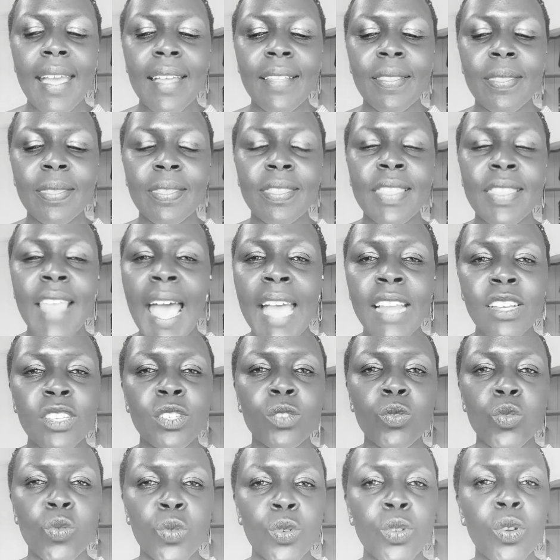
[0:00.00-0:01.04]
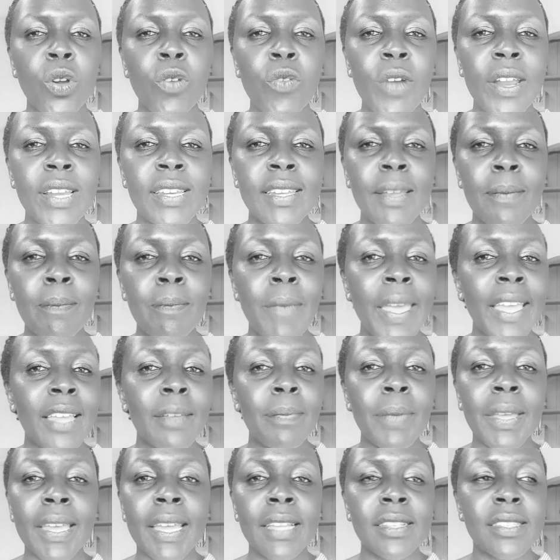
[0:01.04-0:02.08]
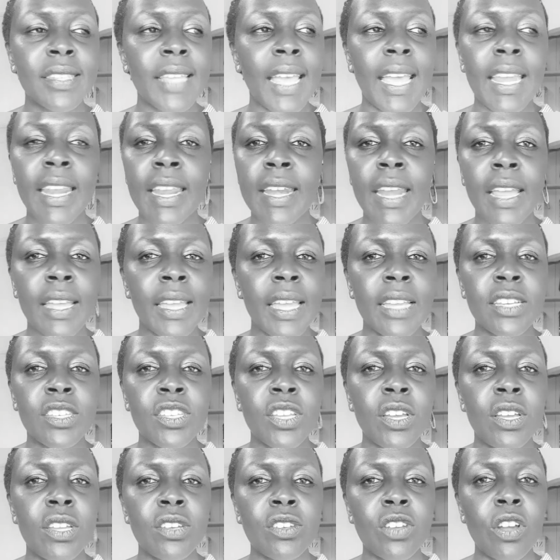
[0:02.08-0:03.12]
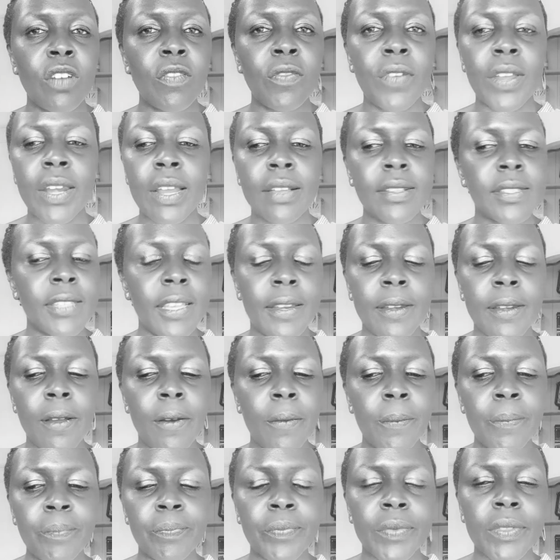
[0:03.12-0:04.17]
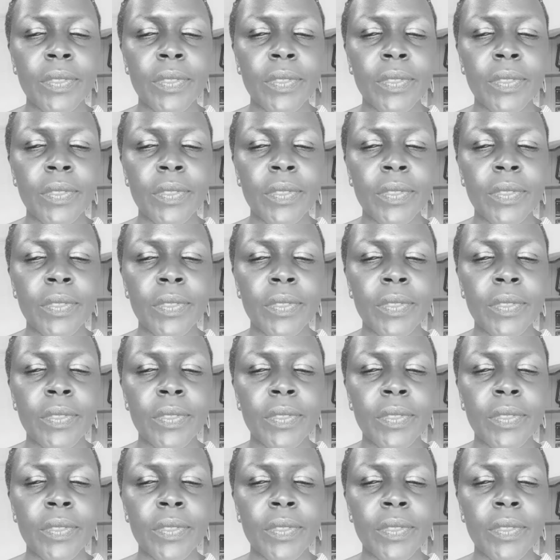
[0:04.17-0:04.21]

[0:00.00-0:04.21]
that would already make me get scared, and I get turned off, and I say, no,